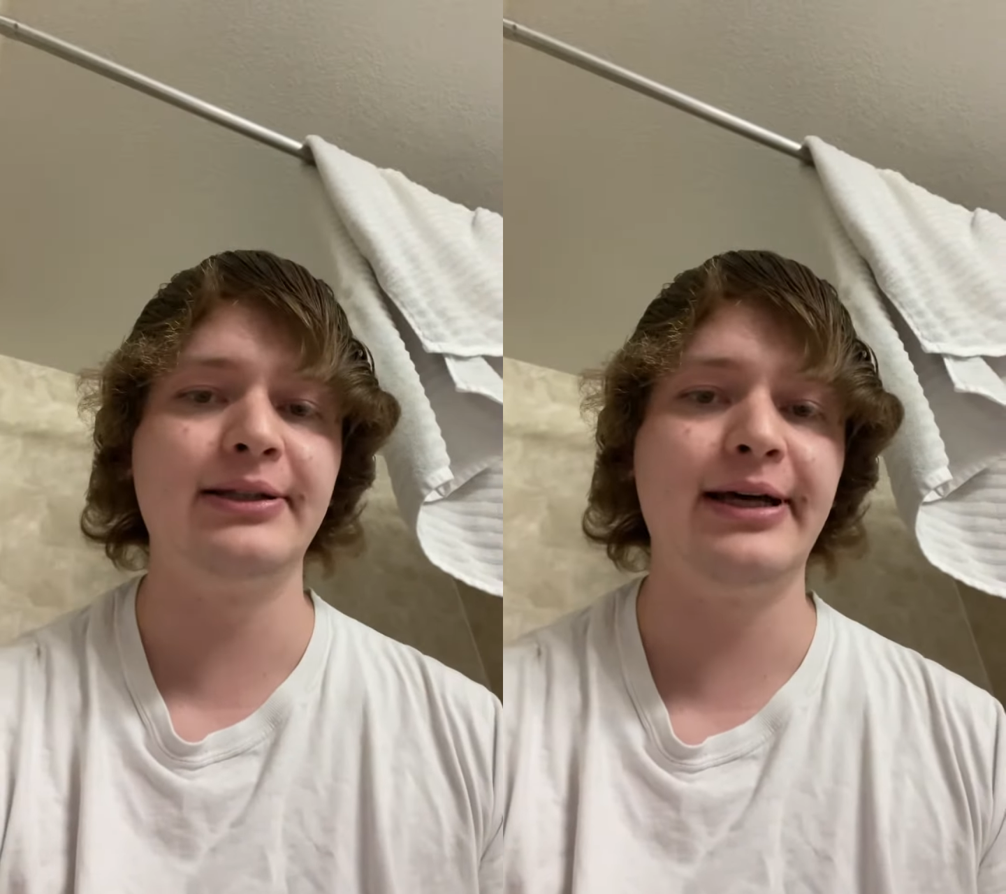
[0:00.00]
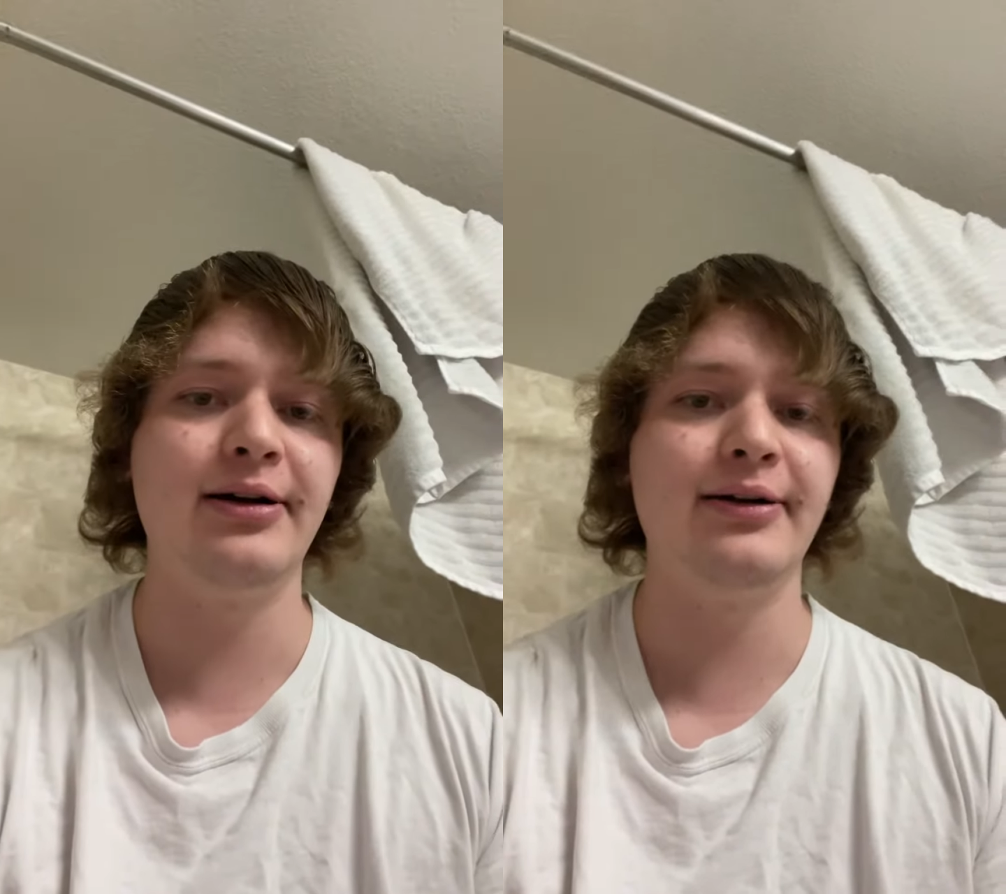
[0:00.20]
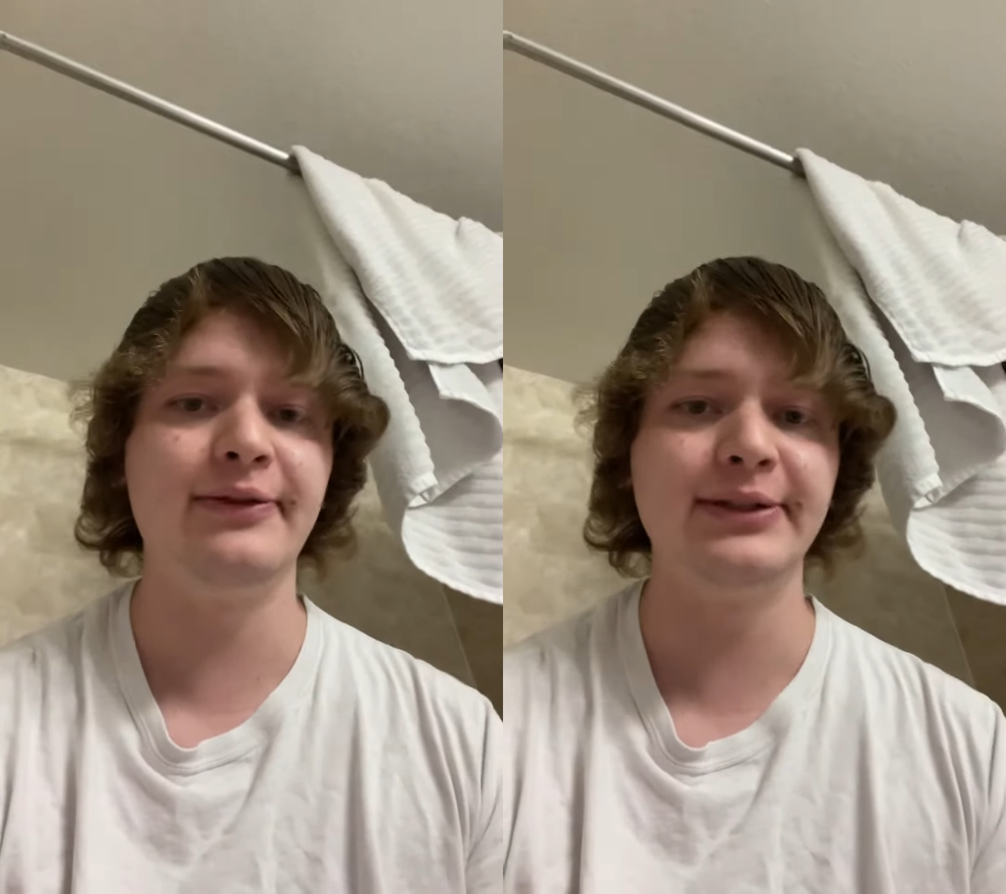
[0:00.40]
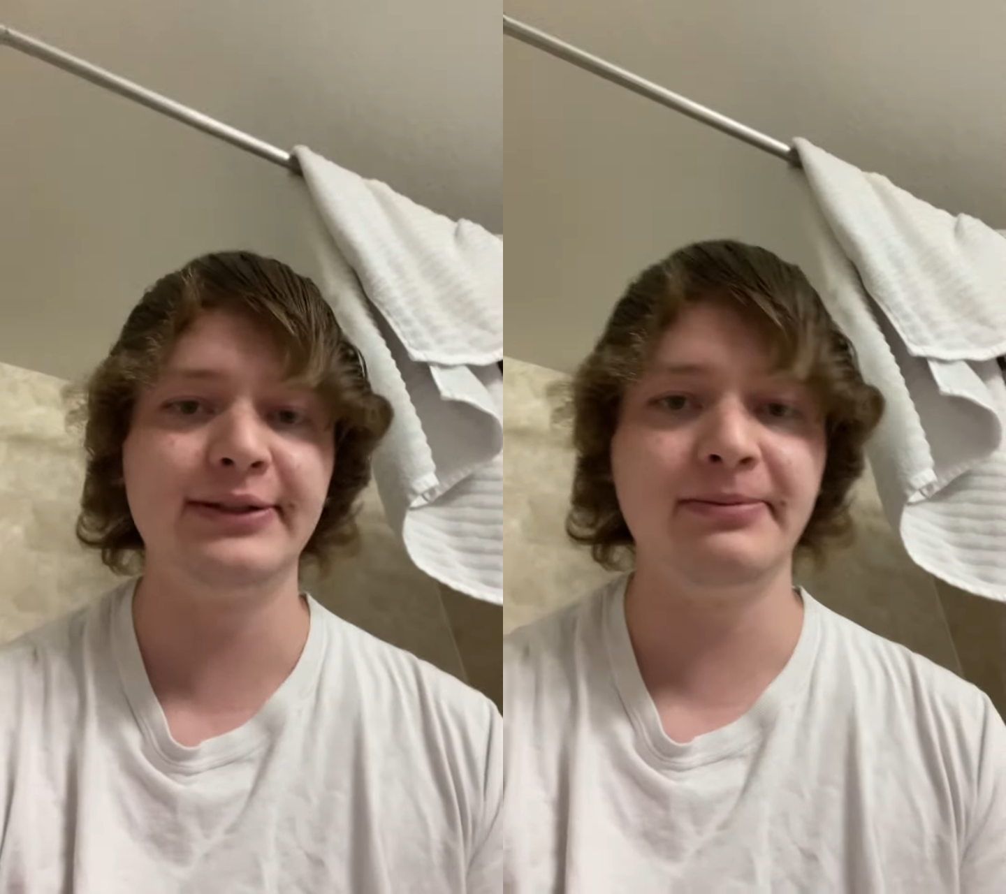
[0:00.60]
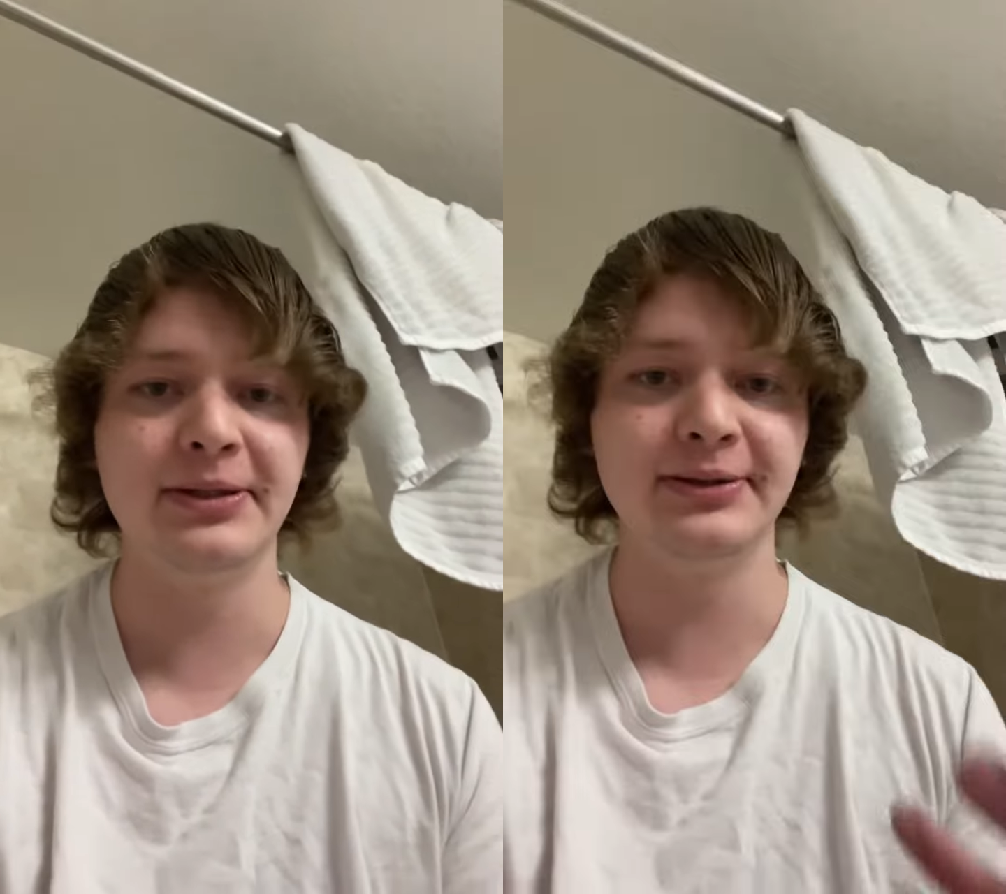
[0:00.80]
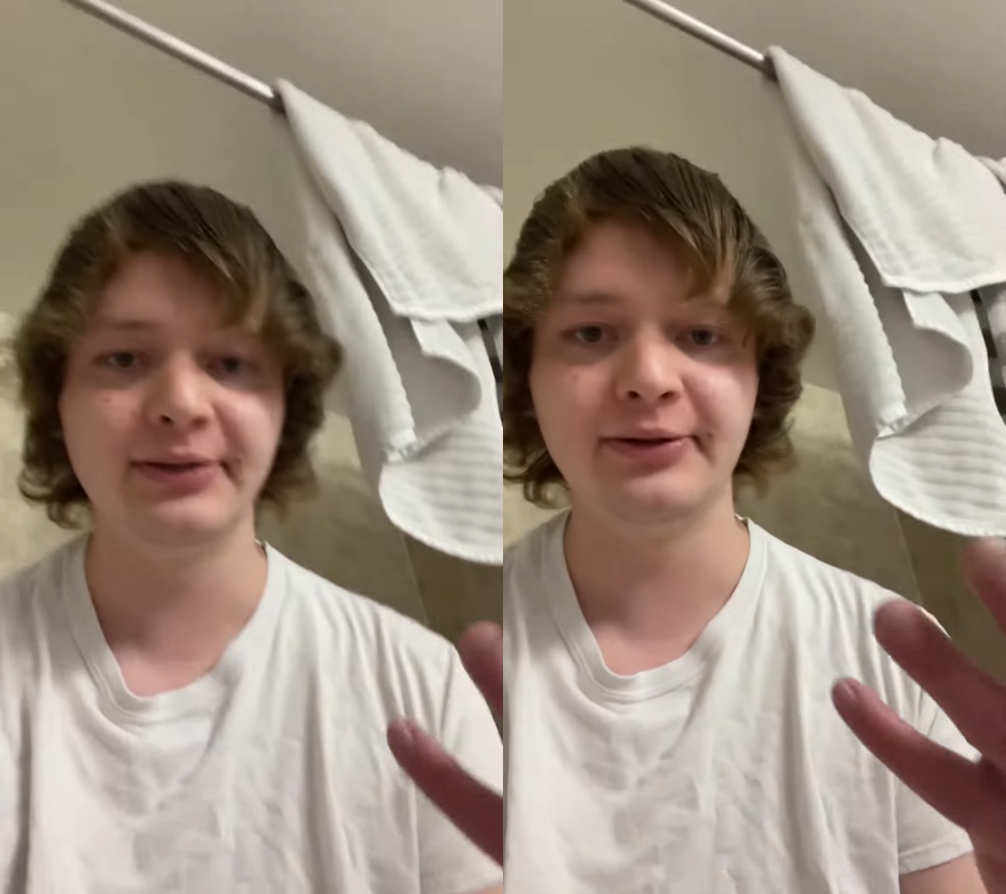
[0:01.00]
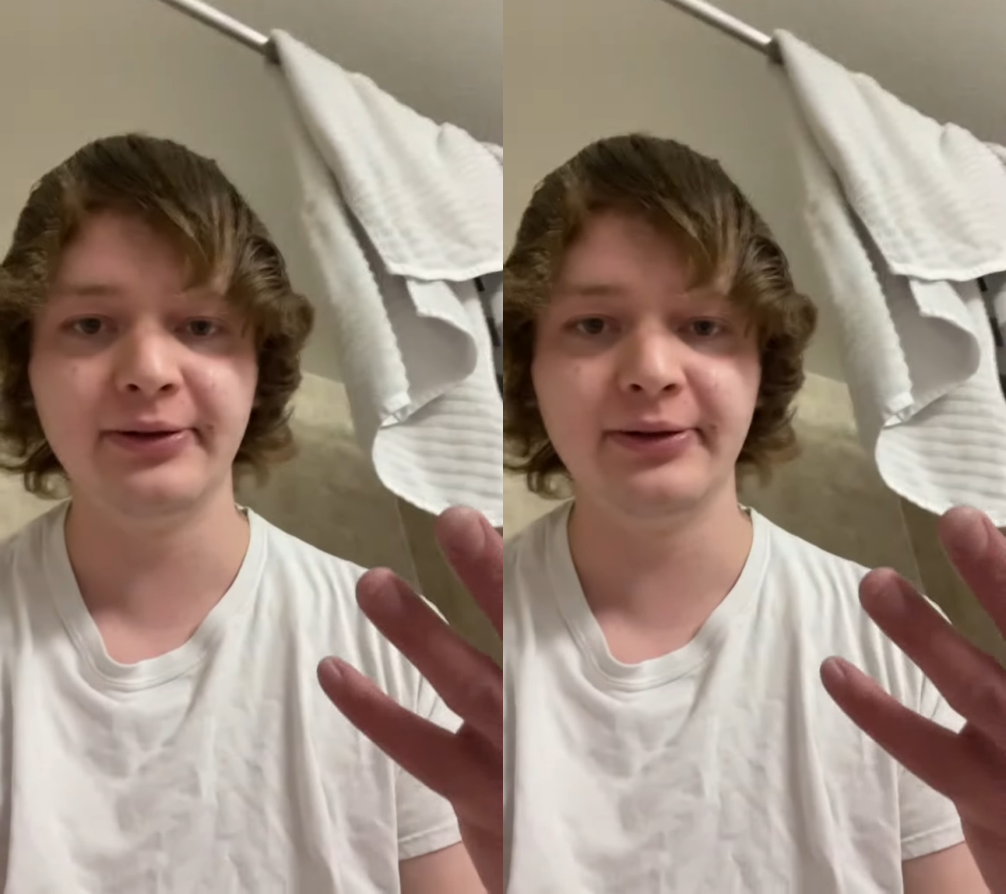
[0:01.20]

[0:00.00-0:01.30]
that obvious, depends on